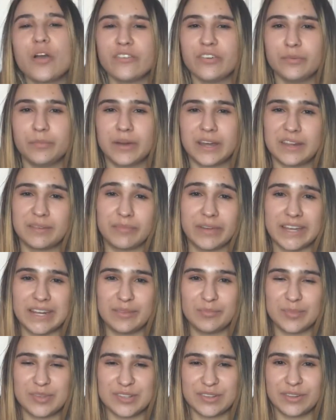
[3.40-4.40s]
everybody, my
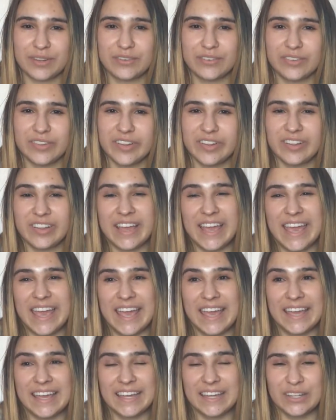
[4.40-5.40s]
name is livalil
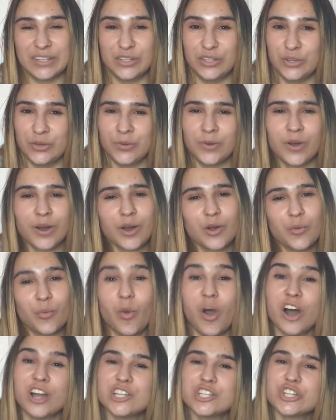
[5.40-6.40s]
and you are
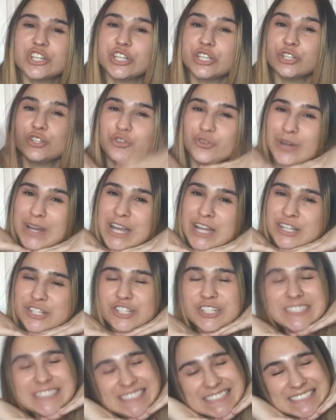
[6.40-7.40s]
watching
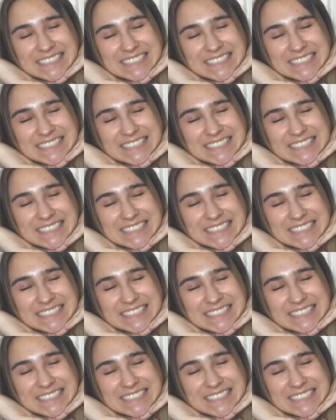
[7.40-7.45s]
Trash.